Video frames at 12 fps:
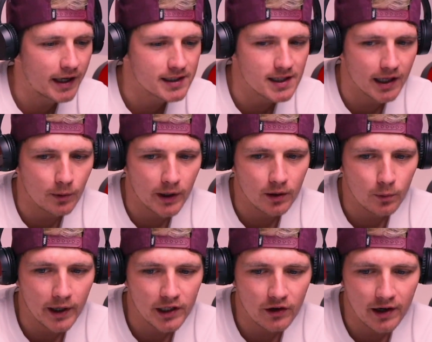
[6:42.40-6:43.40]
it is, like
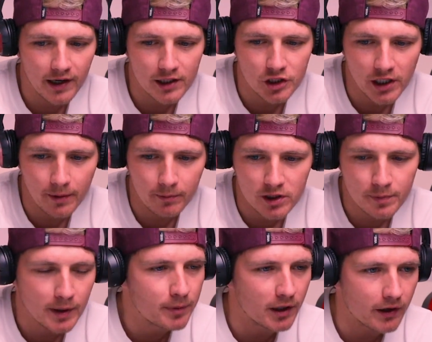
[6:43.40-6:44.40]
when you're in a gym, there's
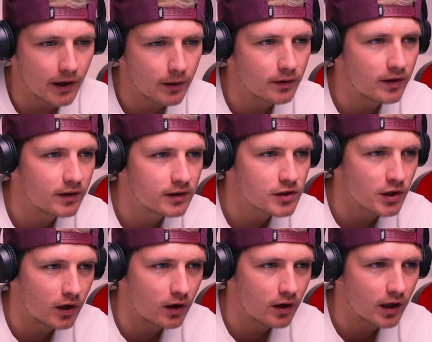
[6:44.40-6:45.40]
people around.
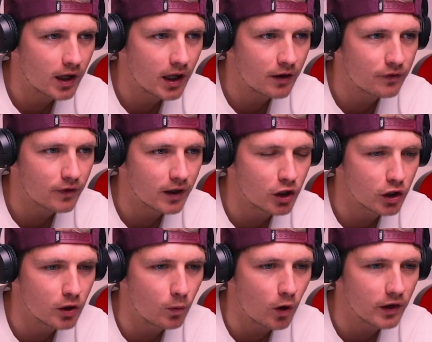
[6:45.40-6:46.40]
So if
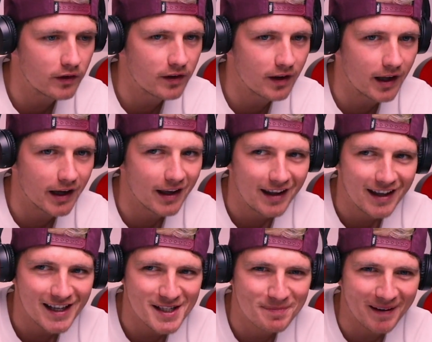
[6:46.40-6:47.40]
you want to, like,
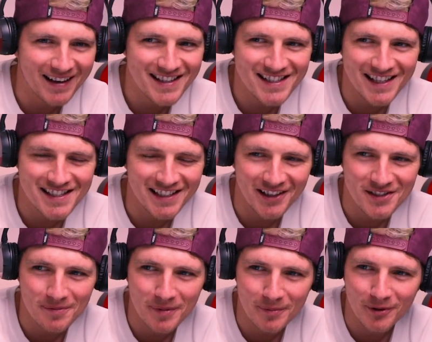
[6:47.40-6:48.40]
as bad as this
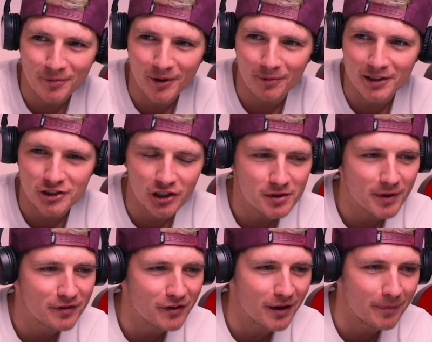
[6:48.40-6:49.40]
sounds, and people will probably judge
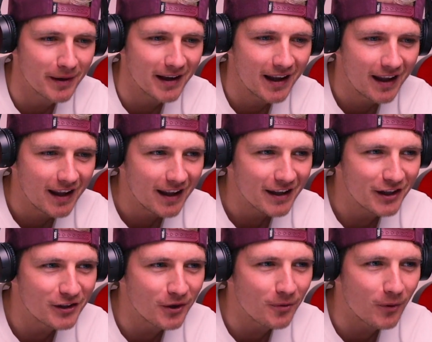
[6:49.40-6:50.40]
me for it, but
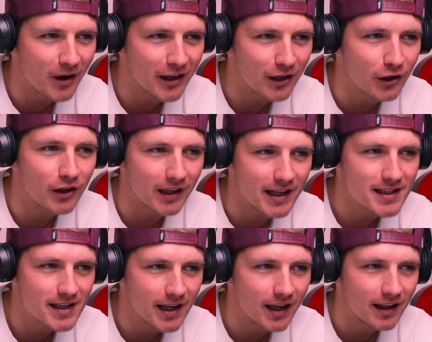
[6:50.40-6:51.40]
you don't want to look
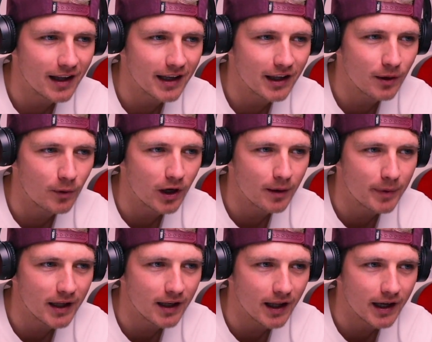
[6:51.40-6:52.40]
lazy. Like you want to
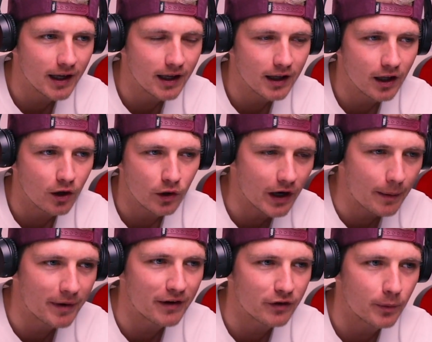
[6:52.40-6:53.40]
be like,
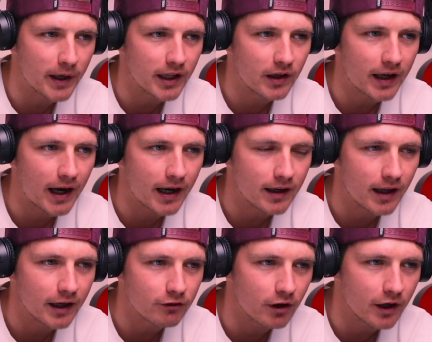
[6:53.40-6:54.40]
grabbing every weight you can and
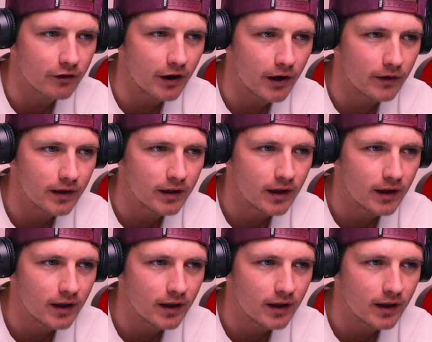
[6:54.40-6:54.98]
like running around